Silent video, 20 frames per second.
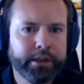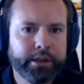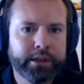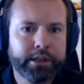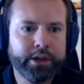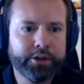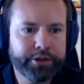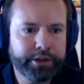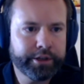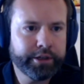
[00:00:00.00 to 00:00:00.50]

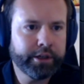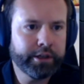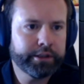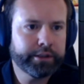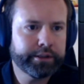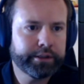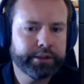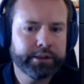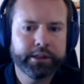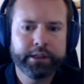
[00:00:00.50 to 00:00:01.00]
ClojureDart,
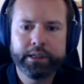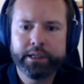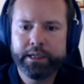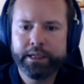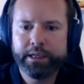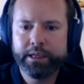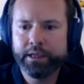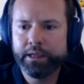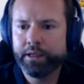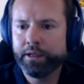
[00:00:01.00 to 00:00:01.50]

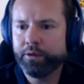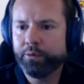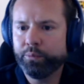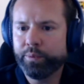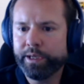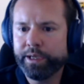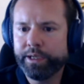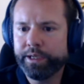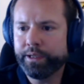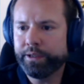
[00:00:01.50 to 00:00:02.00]

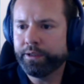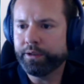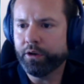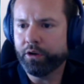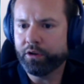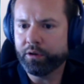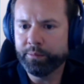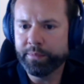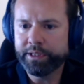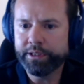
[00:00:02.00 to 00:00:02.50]
we are
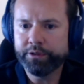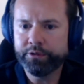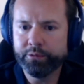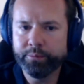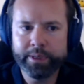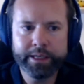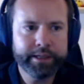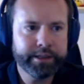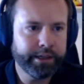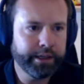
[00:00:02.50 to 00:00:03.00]
committed to
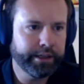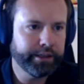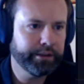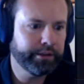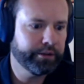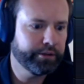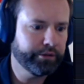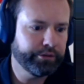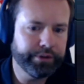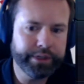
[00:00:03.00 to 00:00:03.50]

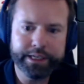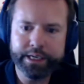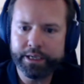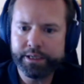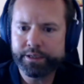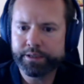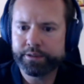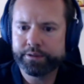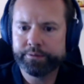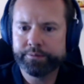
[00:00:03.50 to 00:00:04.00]
maintain Redash
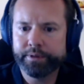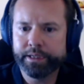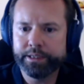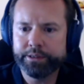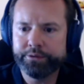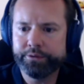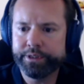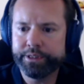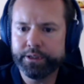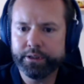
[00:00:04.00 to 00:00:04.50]
as
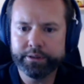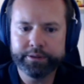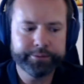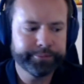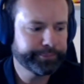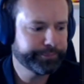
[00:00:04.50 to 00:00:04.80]
a result.